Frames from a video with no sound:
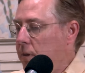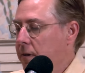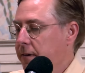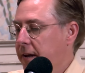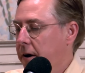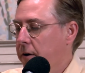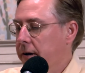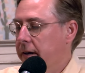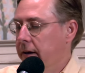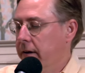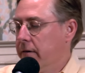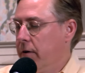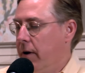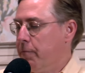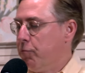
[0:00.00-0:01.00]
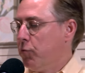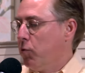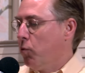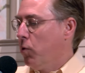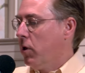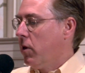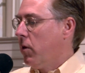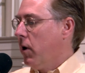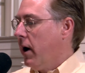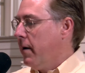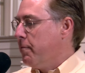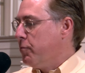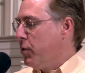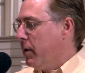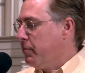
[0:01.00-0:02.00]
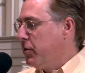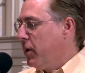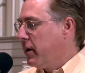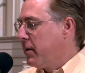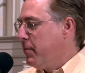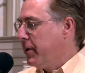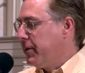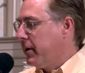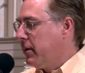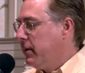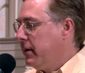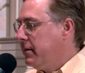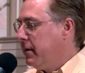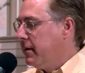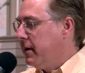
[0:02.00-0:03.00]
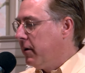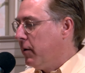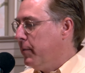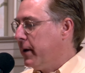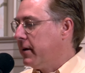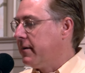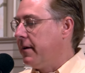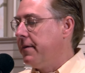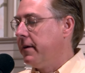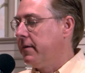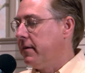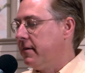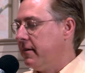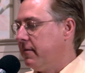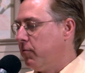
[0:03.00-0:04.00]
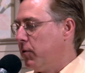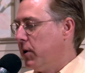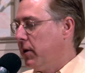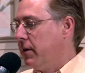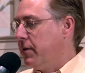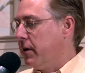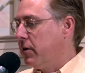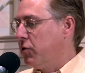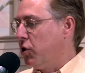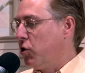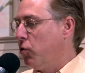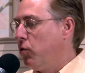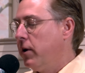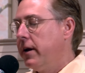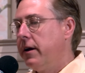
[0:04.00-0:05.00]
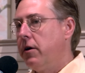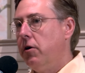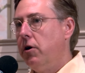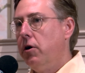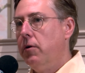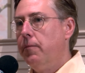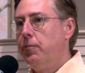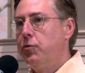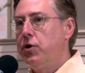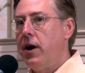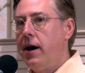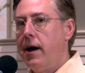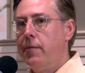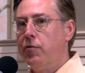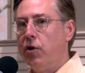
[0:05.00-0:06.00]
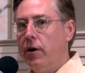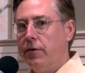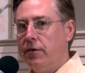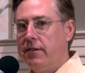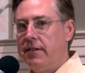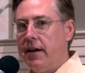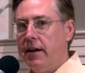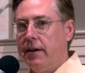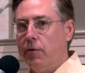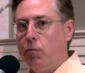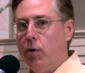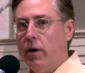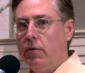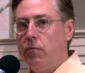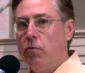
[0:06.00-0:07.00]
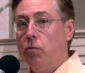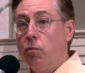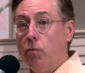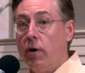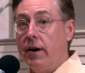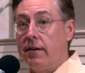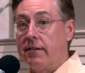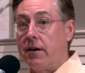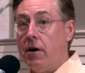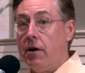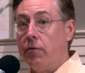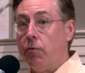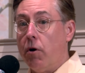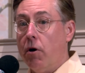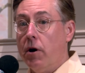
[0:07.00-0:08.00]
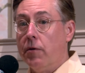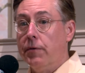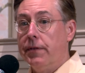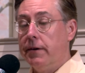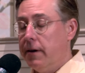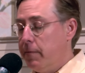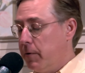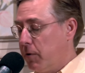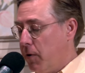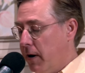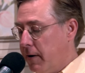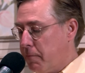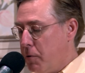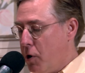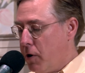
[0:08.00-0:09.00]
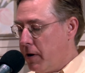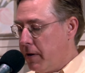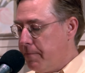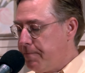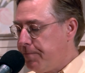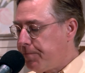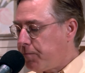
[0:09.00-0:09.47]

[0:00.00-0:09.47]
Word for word: Now, again, I'm I'm, I'm, talking about the Clinton era because I think this is really the, the, critical time for understanding what, what has gone wrong with the Democratic Party.